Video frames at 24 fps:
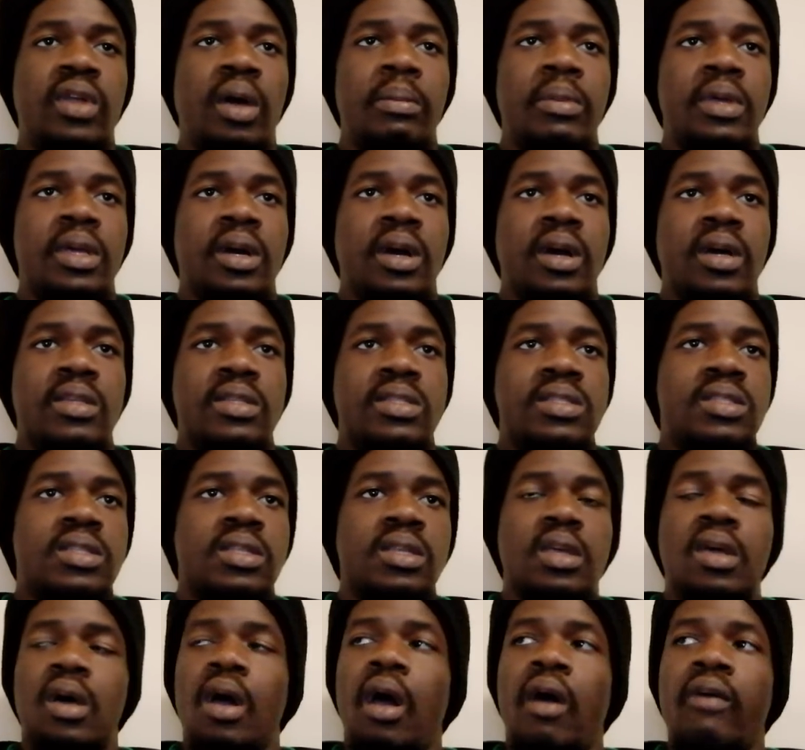not because
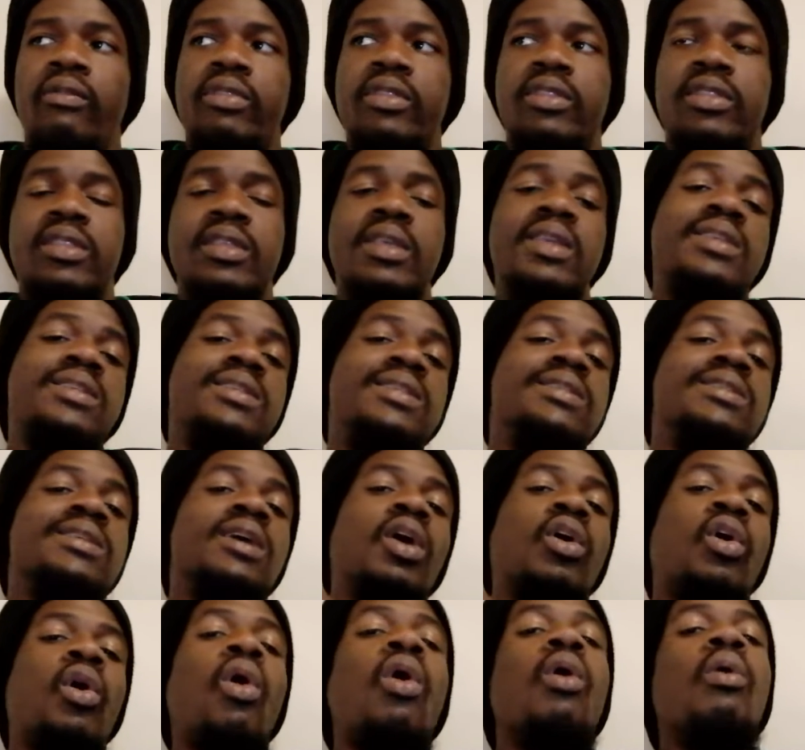of the things he's
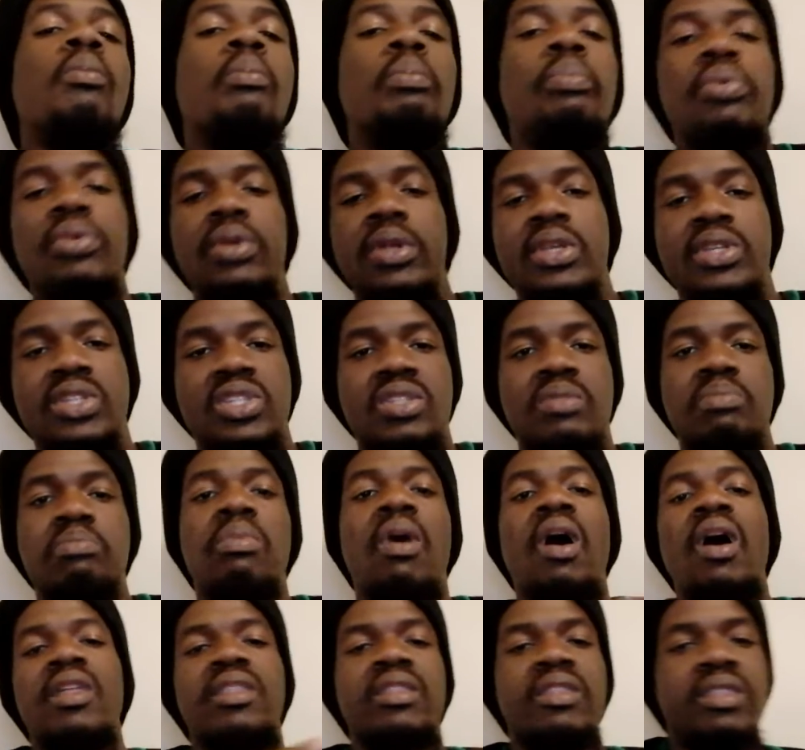accomplished,
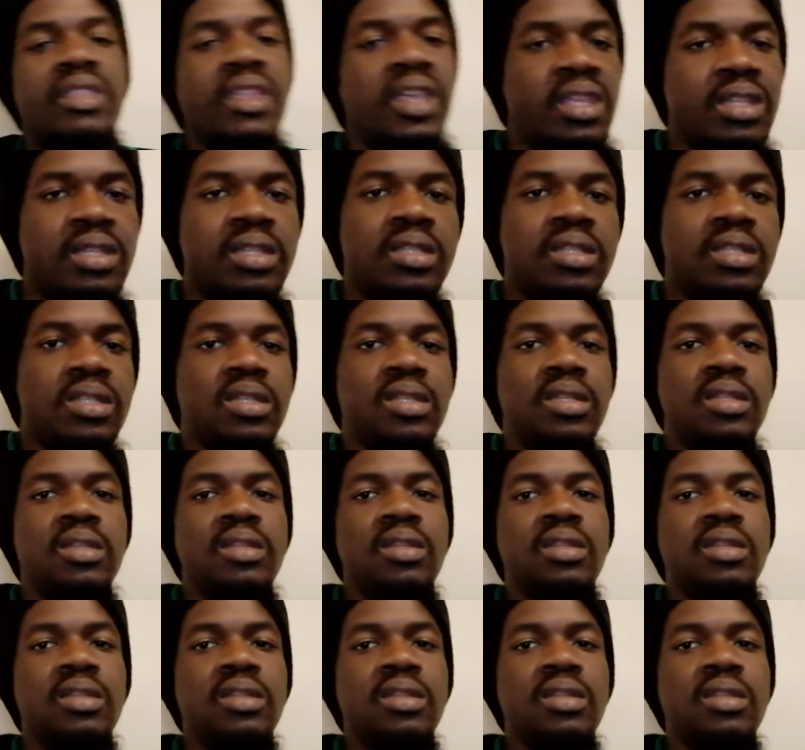but then